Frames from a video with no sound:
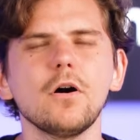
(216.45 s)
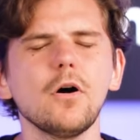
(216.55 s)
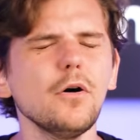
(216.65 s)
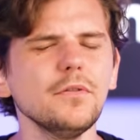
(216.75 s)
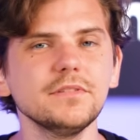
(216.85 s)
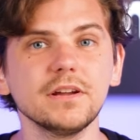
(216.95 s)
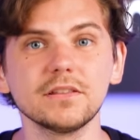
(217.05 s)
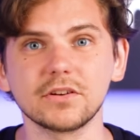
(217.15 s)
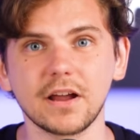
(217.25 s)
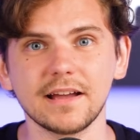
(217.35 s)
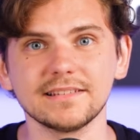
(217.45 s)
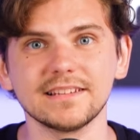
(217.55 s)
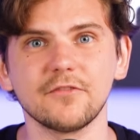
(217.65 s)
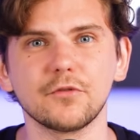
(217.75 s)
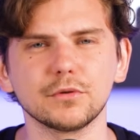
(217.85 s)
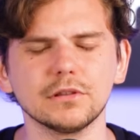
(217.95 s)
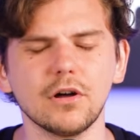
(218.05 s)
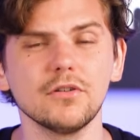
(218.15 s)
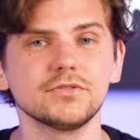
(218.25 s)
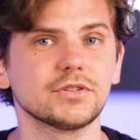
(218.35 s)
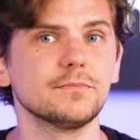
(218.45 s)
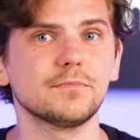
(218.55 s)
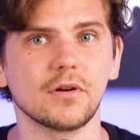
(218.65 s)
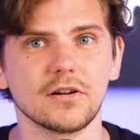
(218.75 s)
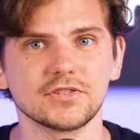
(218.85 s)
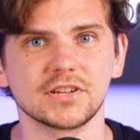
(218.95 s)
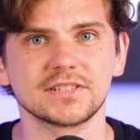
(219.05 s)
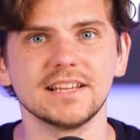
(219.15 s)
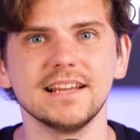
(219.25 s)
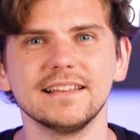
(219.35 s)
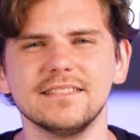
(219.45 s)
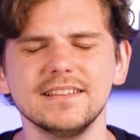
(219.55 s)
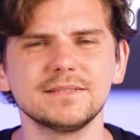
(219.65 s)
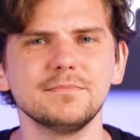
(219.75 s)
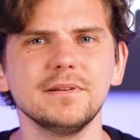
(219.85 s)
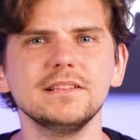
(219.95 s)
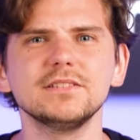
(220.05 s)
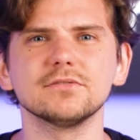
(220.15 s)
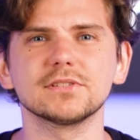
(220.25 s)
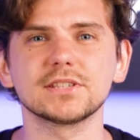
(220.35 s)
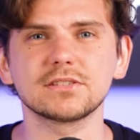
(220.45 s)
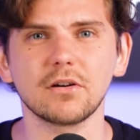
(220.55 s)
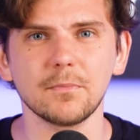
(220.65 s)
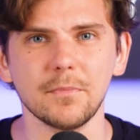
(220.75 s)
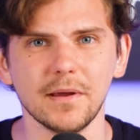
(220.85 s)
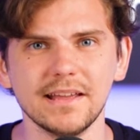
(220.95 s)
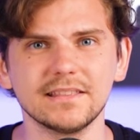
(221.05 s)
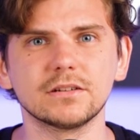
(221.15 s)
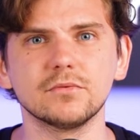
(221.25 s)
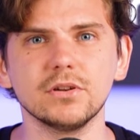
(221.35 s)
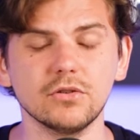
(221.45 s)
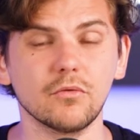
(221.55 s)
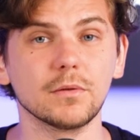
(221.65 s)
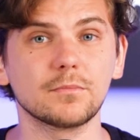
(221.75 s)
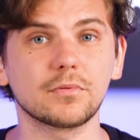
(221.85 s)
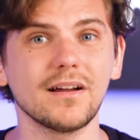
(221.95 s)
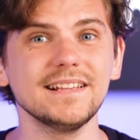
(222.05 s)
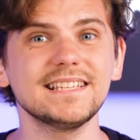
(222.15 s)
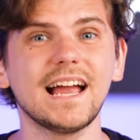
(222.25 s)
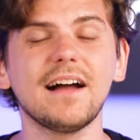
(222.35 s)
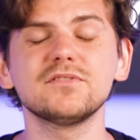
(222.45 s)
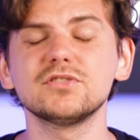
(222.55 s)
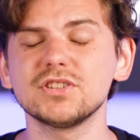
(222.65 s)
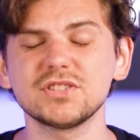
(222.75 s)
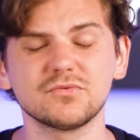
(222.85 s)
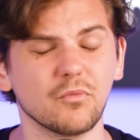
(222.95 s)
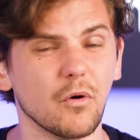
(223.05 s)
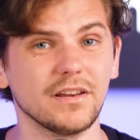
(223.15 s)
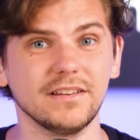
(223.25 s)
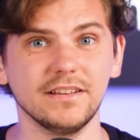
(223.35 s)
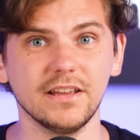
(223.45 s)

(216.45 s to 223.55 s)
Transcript: On the other hand, for long-term projects, this means you'll start paying the renewal price after just one